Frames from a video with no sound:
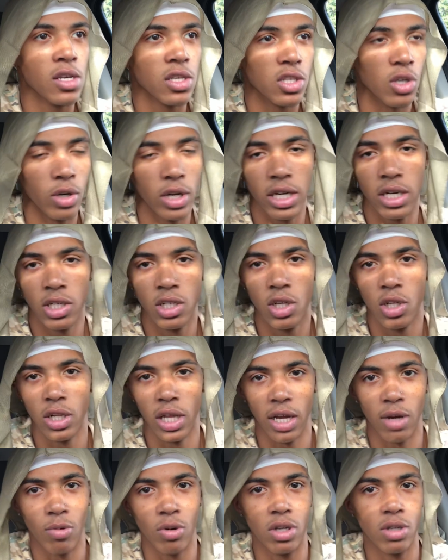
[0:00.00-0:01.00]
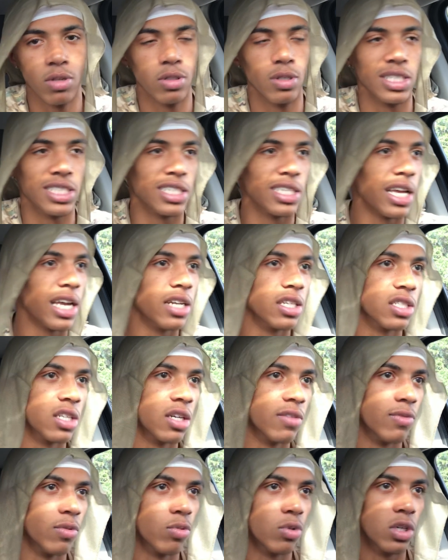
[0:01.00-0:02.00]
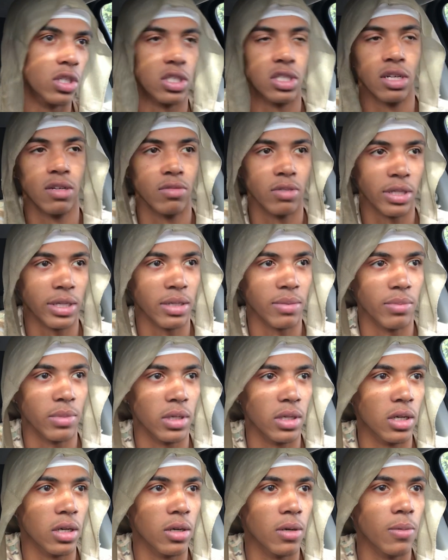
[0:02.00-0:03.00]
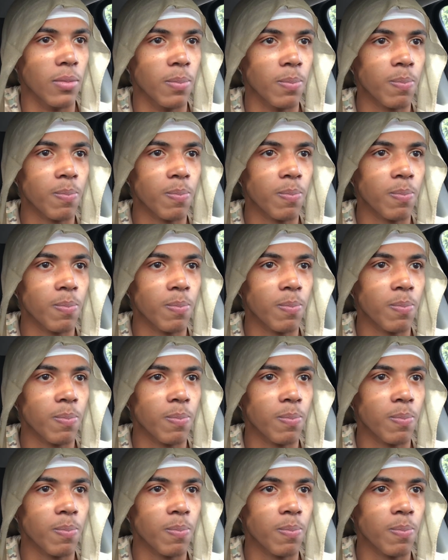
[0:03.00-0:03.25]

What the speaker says: So they didn't know, like, what the status of it was and everything. But